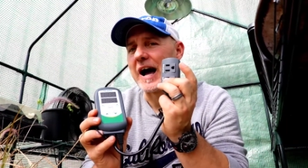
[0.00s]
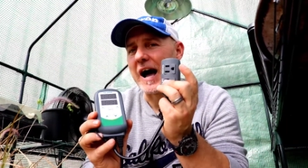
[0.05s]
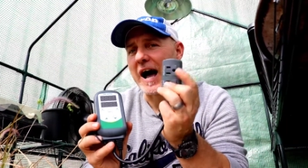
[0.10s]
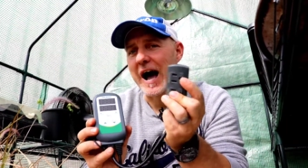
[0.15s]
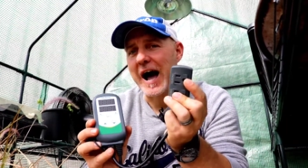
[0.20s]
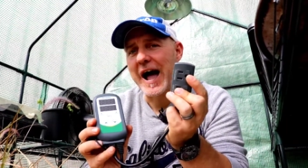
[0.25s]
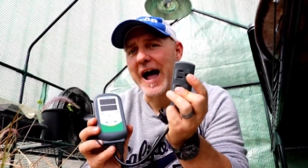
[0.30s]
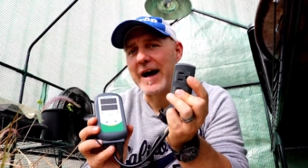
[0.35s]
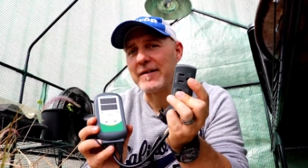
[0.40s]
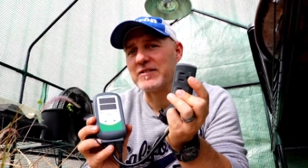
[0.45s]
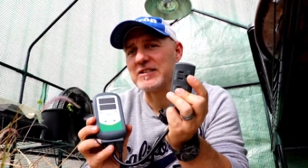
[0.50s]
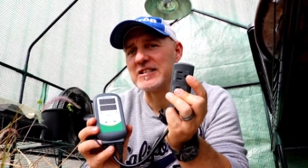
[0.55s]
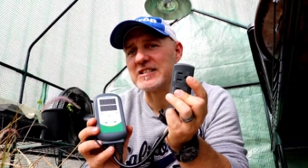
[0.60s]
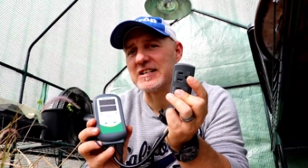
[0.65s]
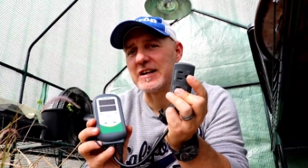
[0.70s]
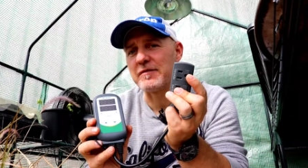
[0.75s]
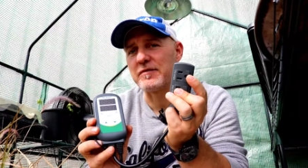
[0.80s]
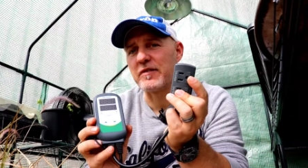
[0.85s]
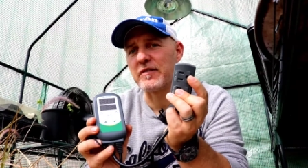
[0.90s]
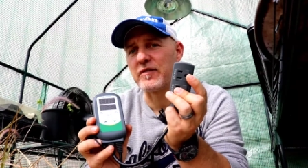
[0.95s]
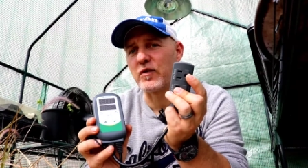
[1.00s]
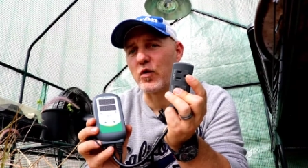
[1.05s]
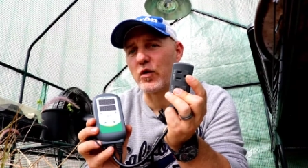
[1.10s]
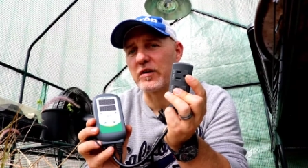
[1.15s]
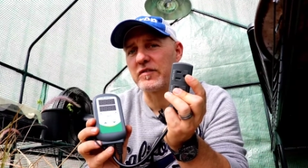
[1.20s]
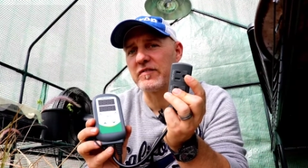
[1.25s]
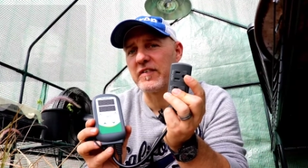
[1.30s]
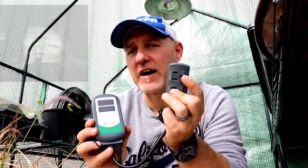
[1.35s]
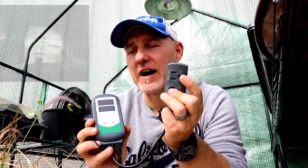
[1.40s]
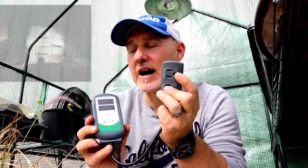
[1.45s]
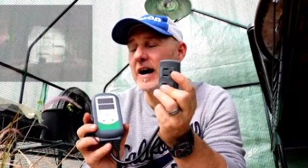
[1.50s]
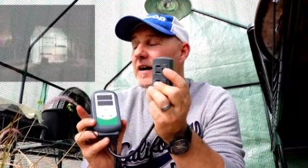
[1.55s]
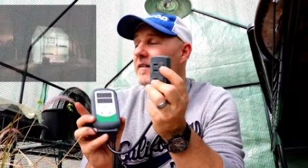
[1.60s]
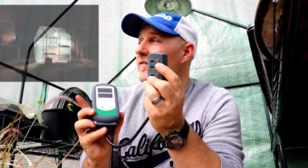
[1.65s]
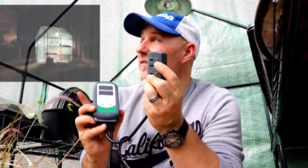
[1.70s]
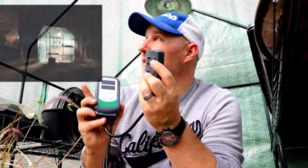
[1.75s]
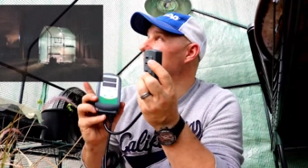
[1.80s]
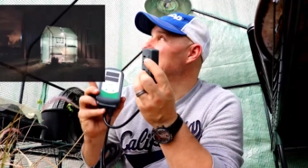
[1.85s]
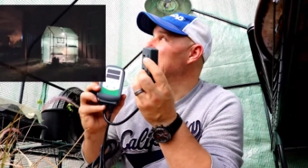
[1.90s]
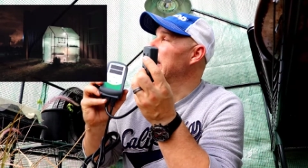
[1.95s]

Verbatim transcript: I have this set for 45.